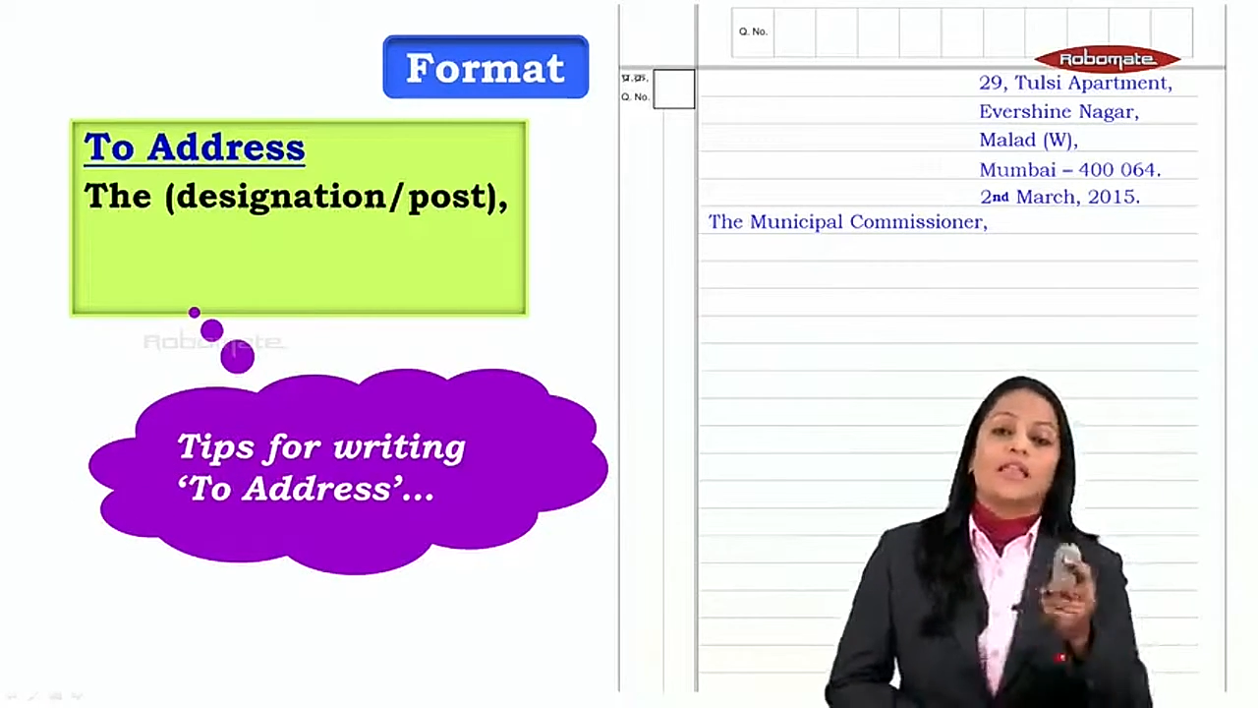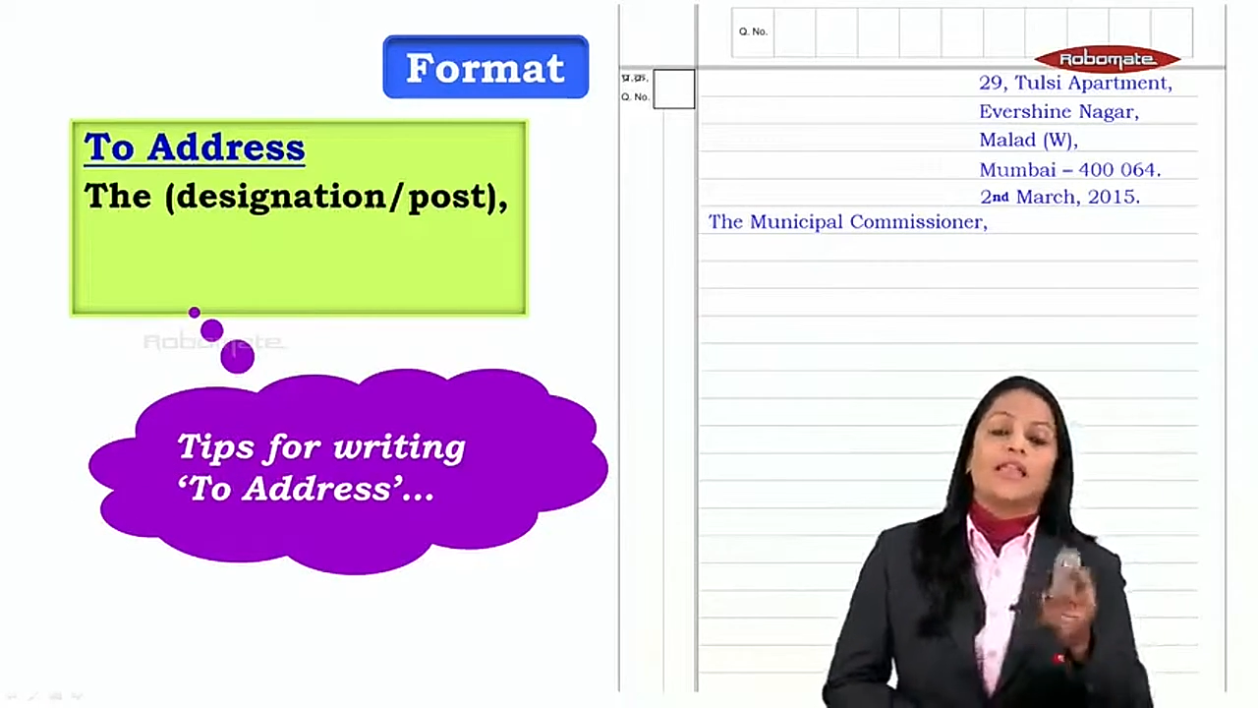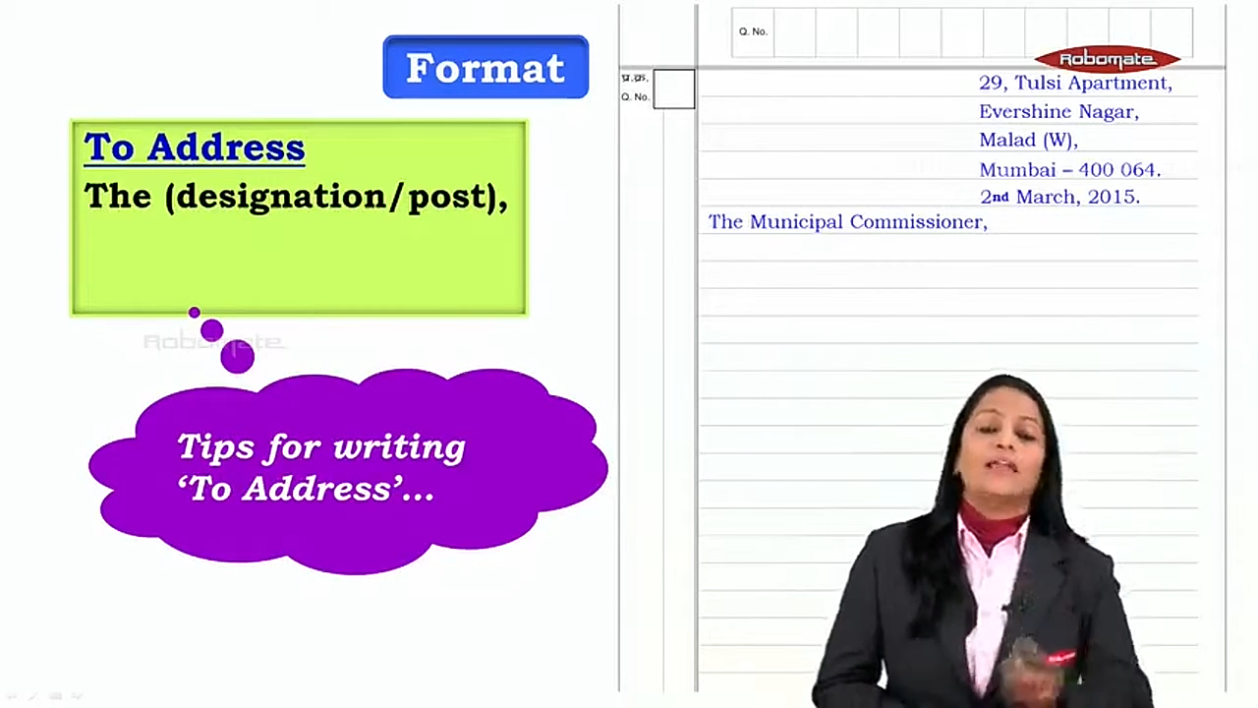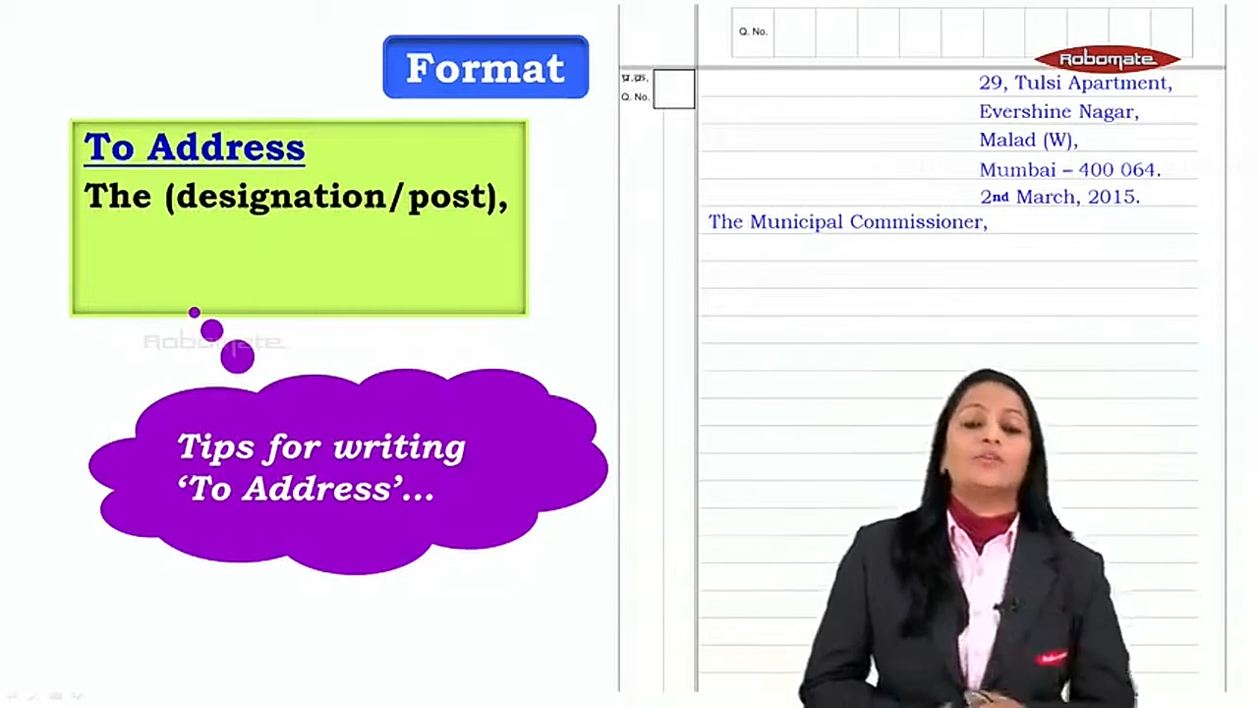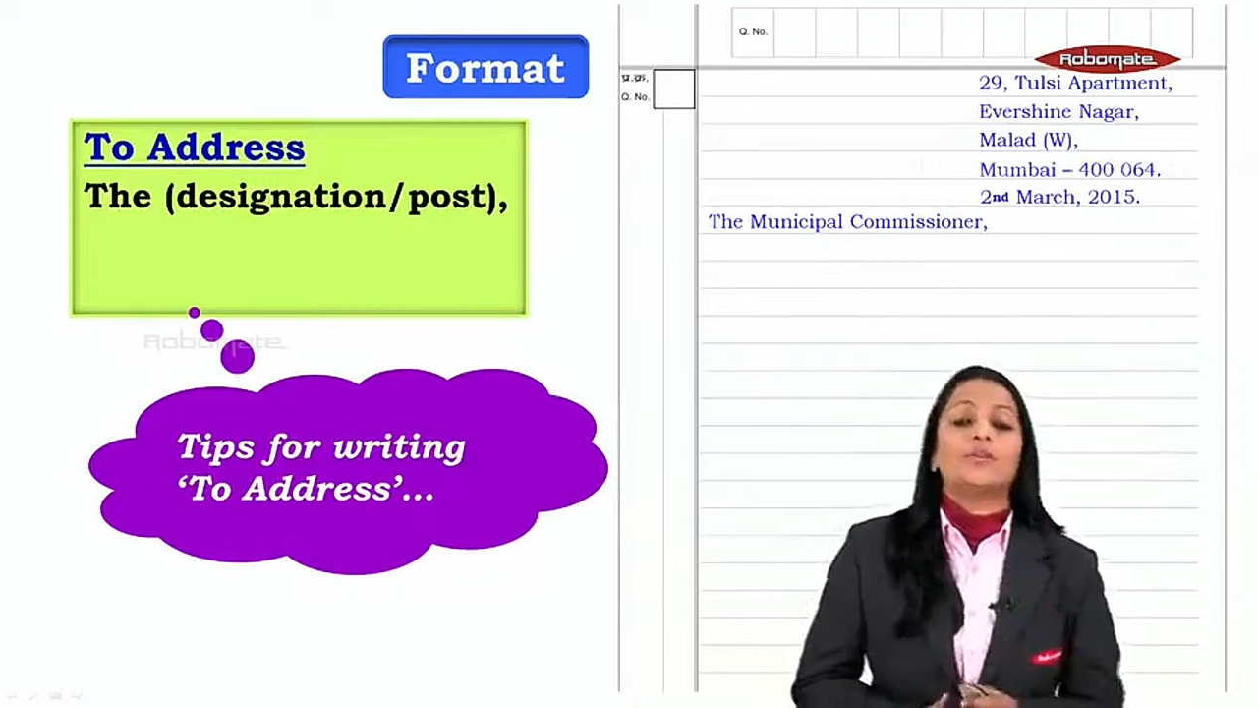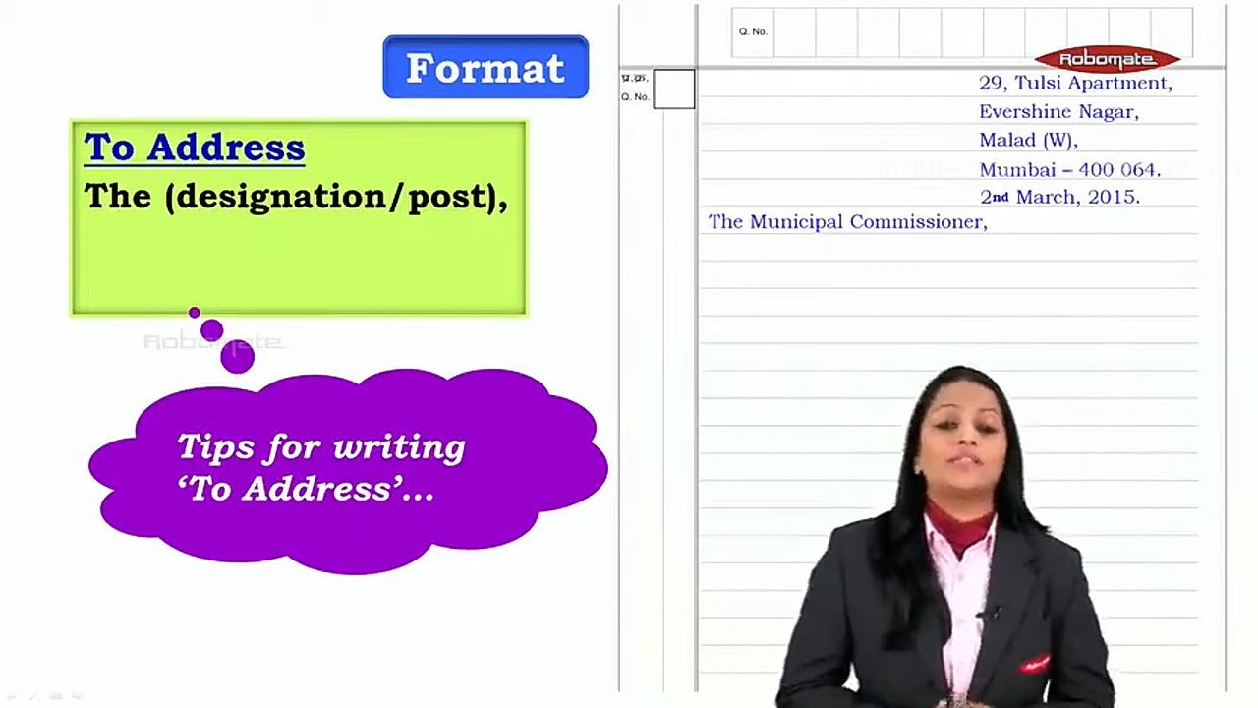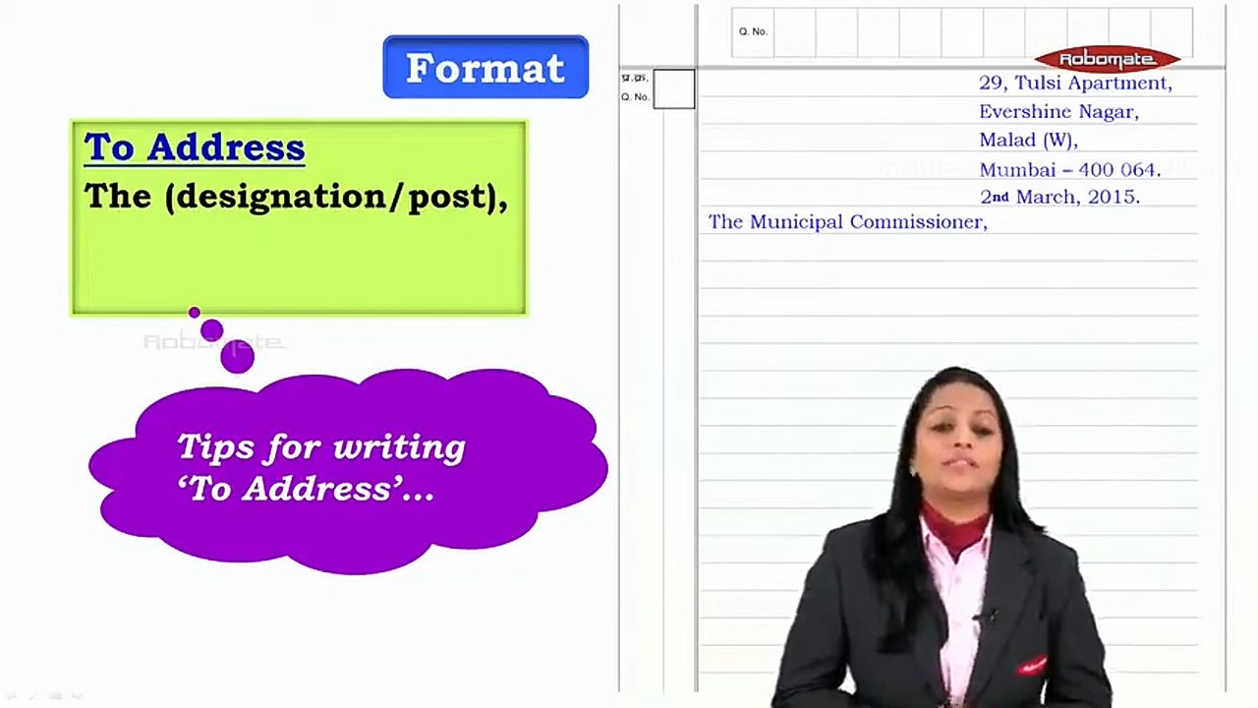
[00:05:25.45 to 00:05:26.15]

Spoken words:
Like you can